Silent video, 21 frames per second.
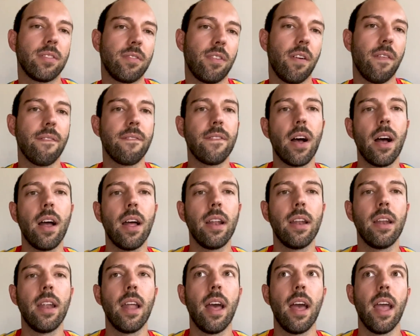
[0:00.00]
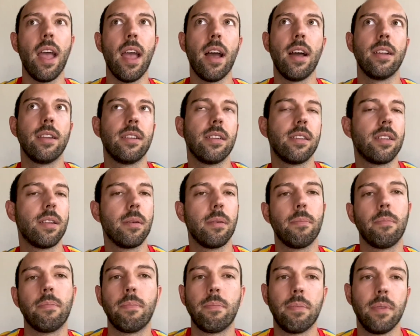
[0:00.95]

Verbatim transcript: for fun and to,